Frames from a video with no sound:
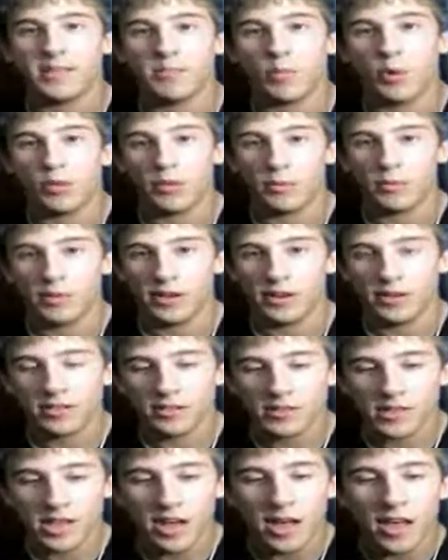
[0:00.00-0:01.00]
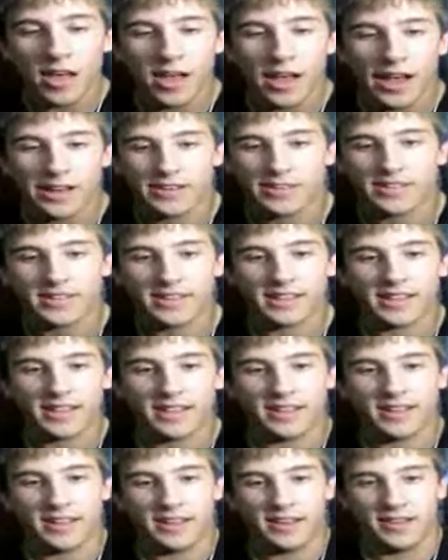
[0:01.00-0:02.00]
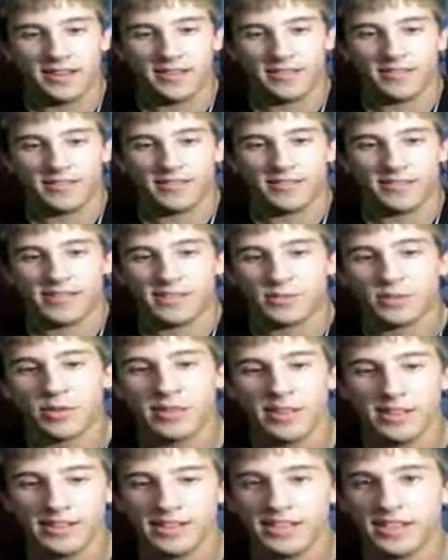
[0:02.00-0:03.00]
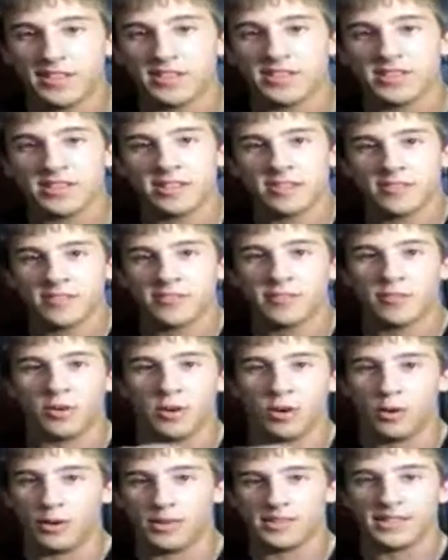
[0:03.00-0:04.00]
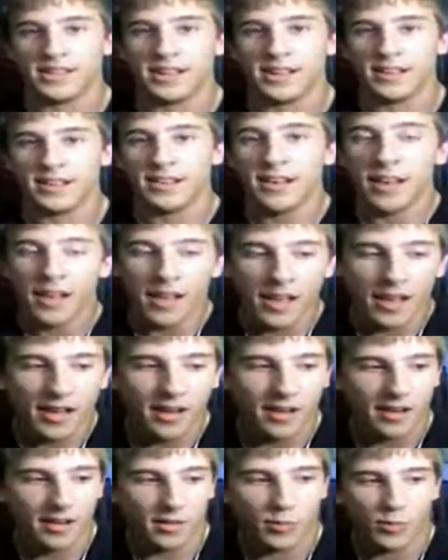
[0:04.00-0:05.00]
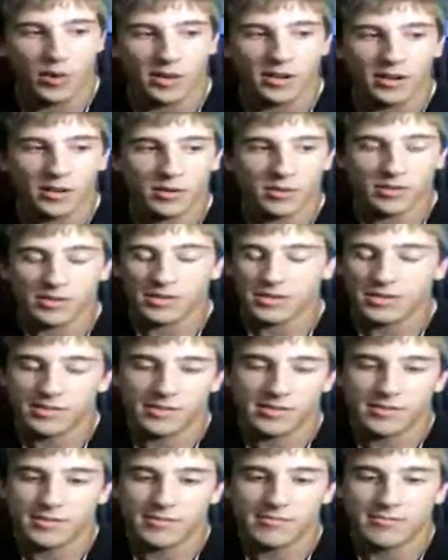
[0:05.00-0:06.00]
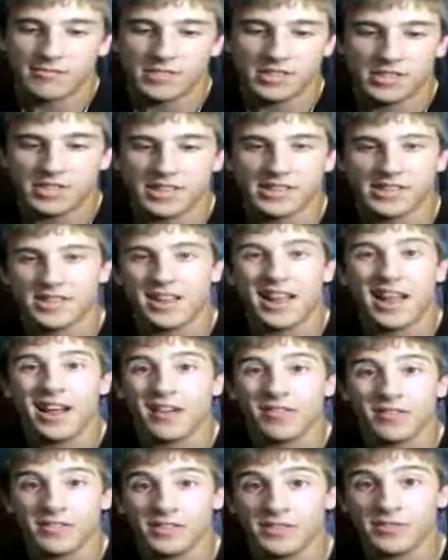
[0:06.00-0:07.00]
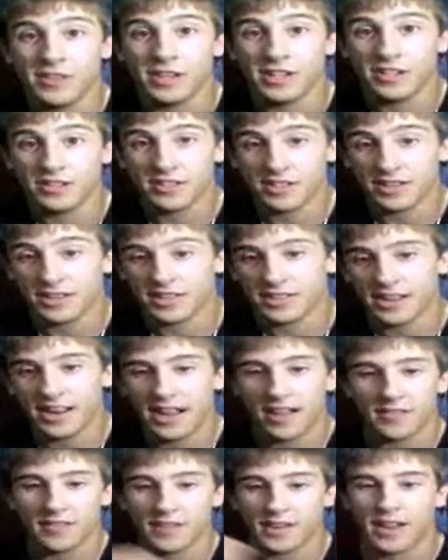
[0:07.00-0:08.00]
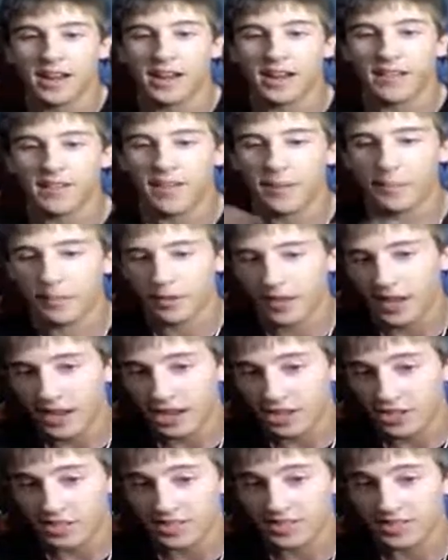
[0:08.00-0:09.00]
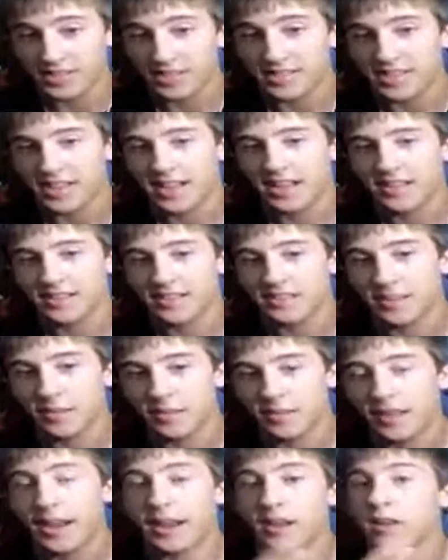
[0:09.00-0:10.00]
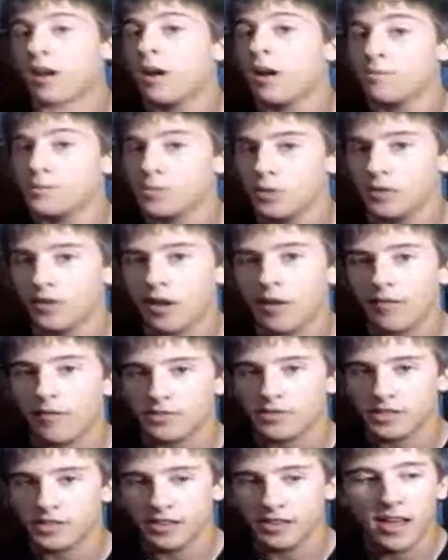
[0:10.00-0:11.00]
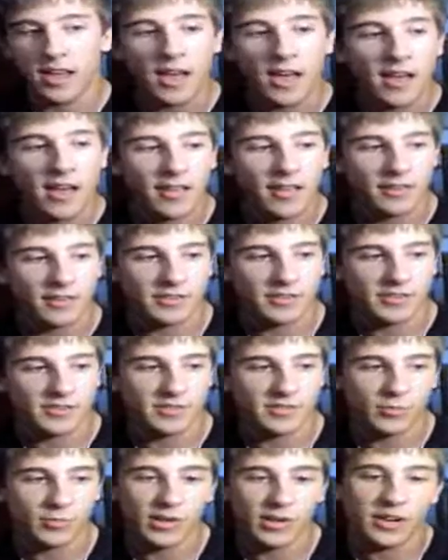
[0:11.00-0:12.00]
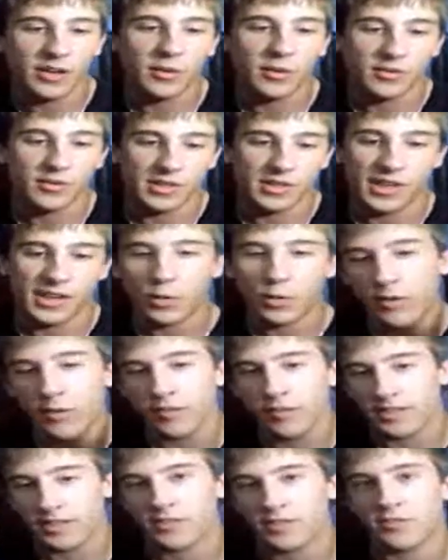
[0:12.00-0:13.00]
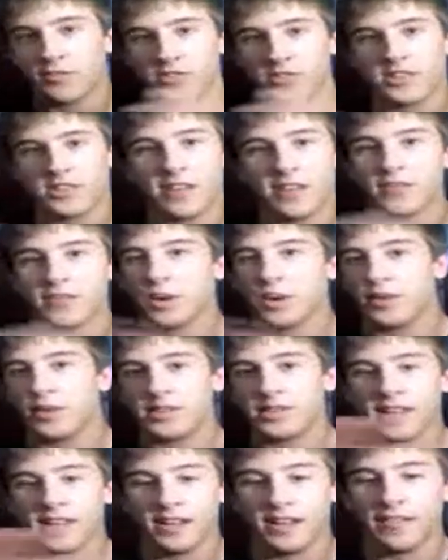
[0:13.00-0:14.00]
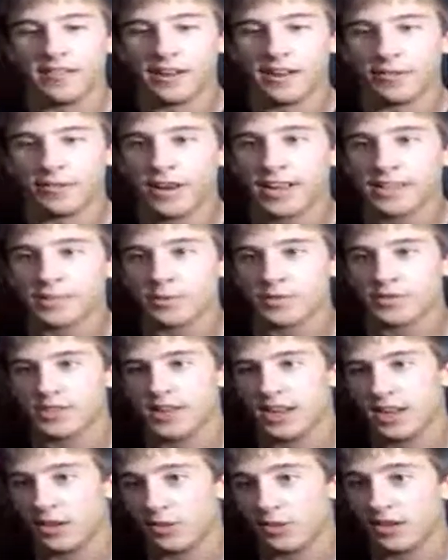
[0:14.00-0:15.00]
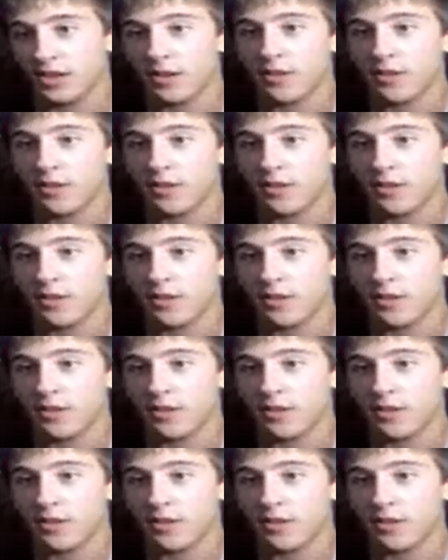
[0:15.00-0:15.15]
more than Windows. I just think that it's really a deal sealer for OS X. Windows just doesn't have these features. It doesn't have the kind of applications that this has. I mean, that it comes with. Obviously, there's Windows equivalents for stuff in OS X. Like for Expose, you can get